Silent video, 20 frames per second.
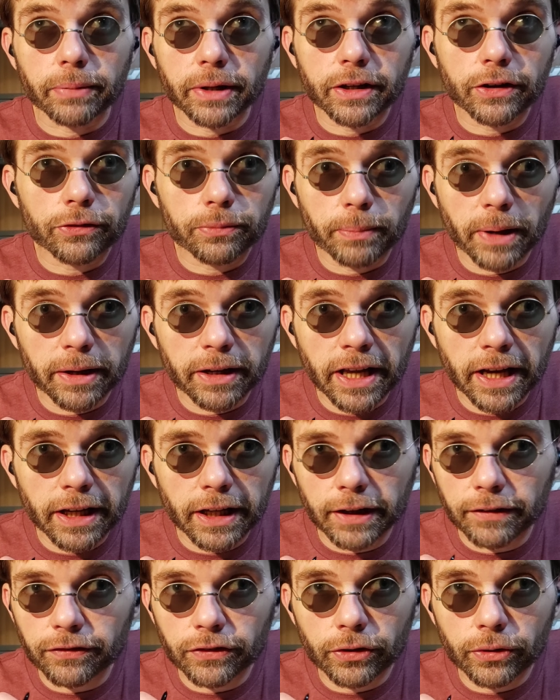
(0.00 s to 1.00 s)
because my
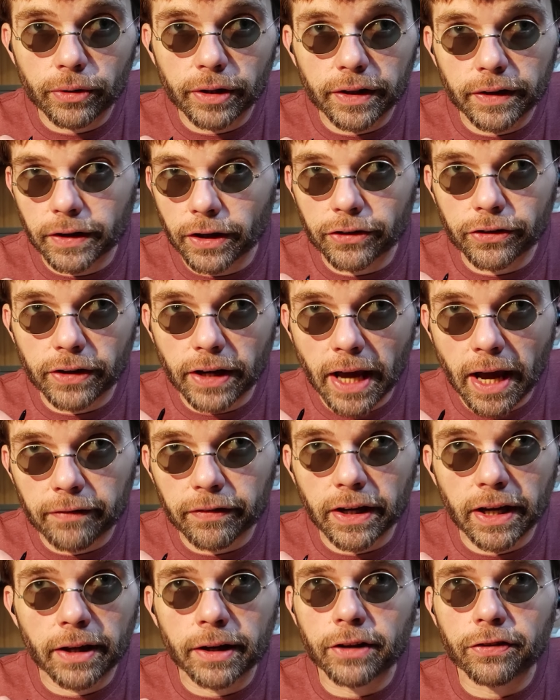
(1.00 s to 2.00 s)
negative to it doesn't
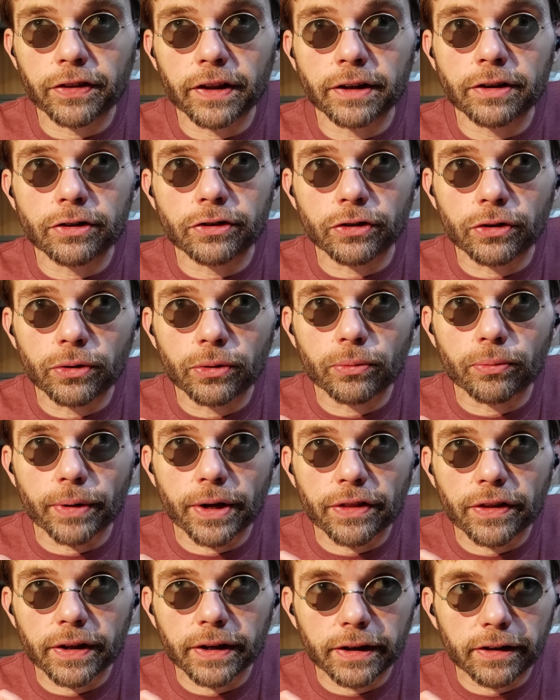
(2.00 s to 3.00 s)
have anything to do
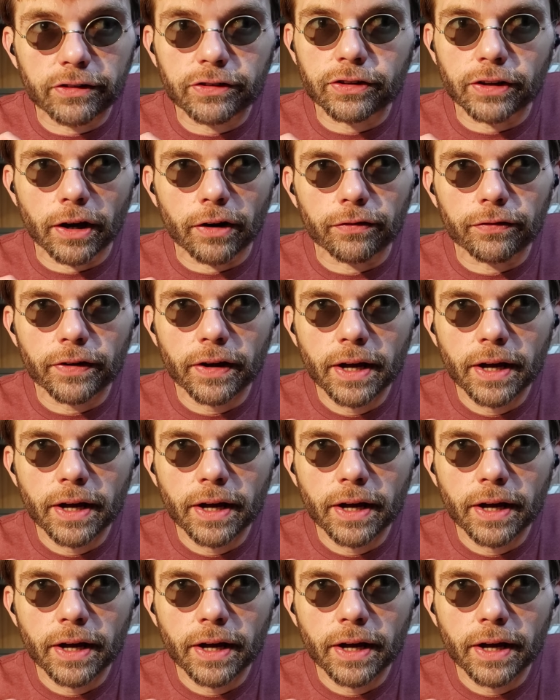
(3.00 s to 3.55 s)
with it itself.